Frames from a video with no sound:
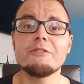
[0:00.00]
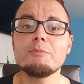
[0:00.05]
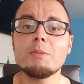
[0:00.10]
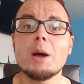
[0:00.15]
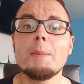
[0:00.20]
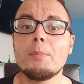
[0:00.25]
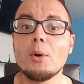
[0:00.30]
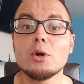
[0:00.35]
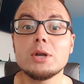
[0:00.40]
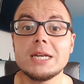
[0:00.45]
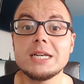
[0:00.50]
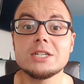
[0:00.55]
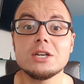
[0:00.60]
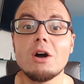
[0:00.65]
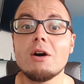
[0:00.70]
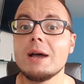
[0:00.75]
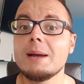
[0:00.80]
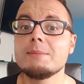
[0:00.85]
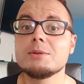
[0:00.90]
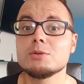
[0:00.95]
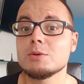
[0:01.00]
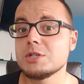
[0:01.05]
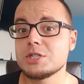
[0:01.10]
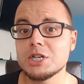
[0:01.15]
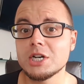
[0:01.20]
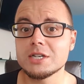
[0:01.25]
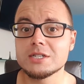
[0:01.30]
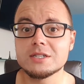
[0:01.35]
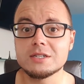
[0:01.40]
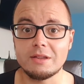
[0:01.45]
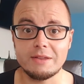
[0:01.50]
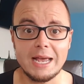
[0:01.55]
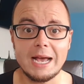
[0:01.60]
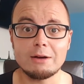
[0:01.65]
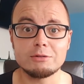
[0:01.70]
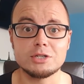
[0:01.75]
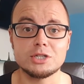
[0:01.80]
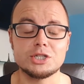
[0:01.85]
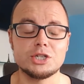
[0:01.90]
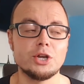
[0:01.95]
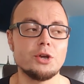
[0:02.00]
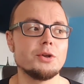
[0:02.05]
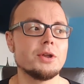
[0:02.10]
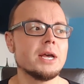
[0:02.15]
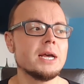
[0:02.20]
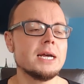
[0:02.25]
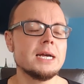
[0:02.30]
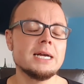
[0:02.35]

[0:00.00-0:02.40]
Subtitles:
my body time to adjust to the altitude,